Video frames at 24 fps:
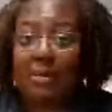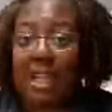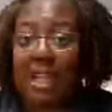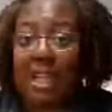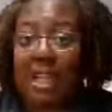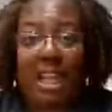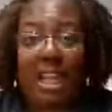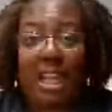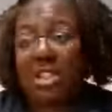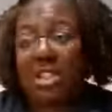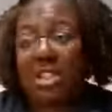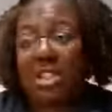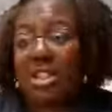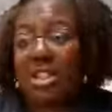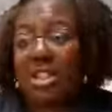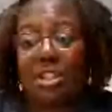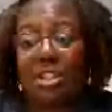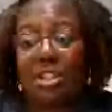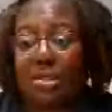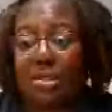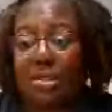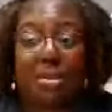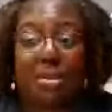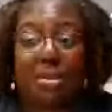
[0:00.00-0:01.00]
It's just the
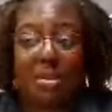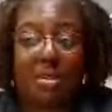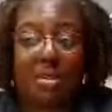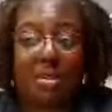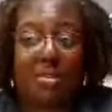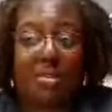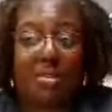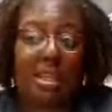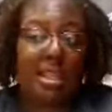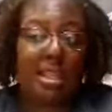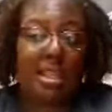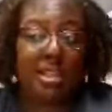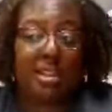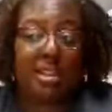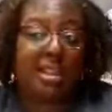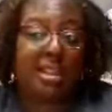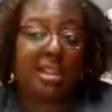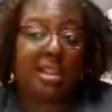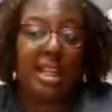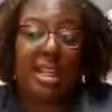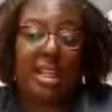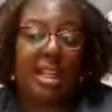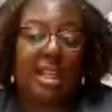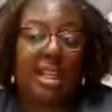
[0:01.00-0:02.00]
truth. It
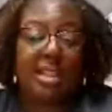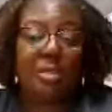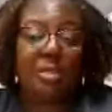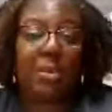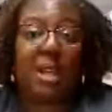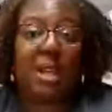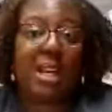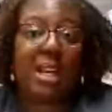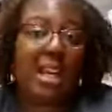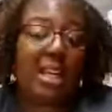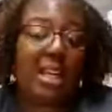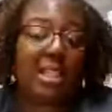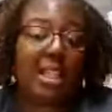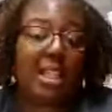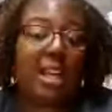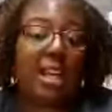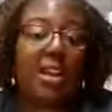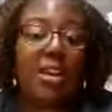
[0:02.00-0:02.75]
is what it is.